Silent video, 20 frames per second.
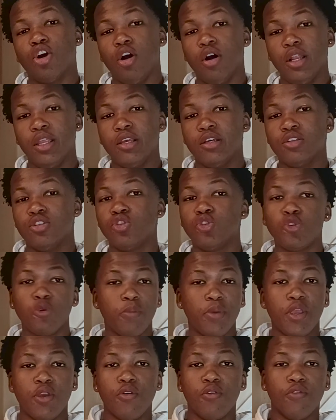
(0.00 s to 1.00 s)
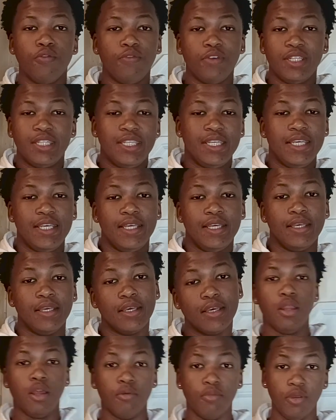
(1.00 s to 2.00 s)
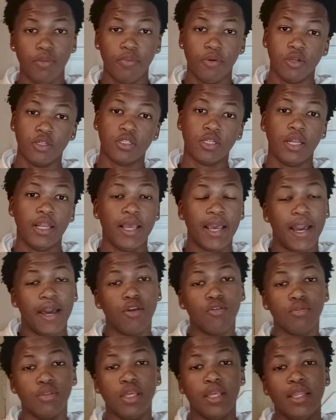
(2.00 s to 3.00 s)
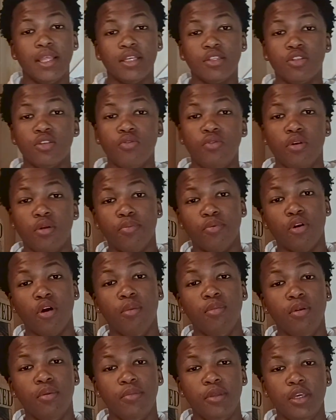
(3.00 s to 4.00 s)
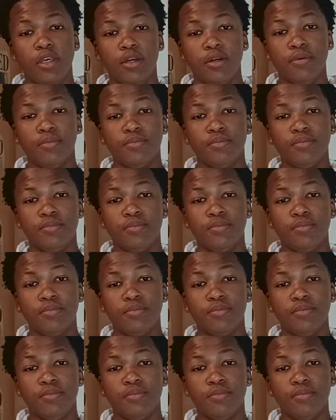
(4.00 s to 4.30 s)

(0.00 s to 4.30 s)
calling it superhero fatigue. Now, me personally, I don't think that's the real problem here.